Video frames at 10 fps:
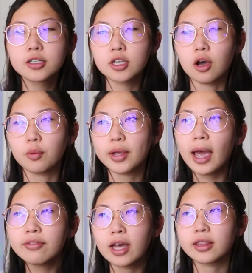so we
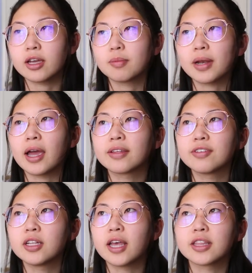have that there, but I
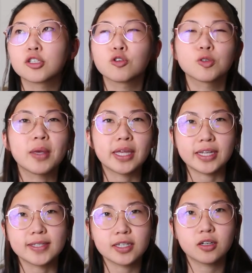feel like this will just make
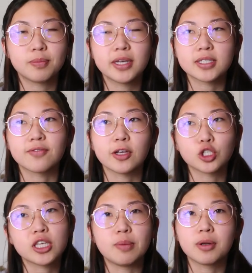it easier, because if I
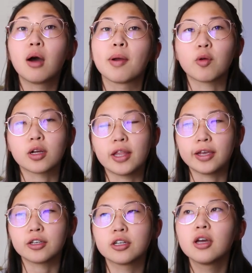just keep it on my work
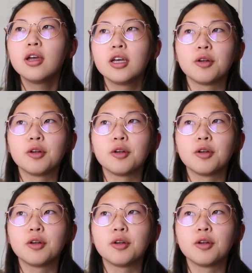lanyard,